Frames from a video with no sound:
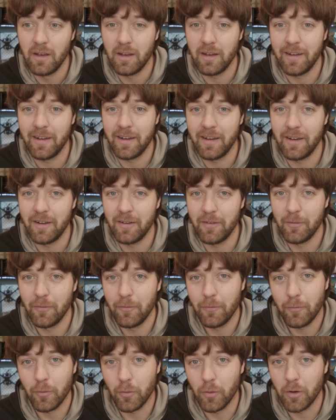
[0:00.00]

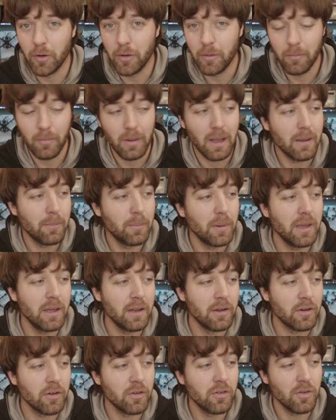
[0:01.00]
for like
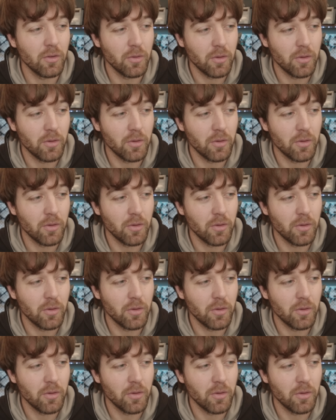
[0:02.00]
beginners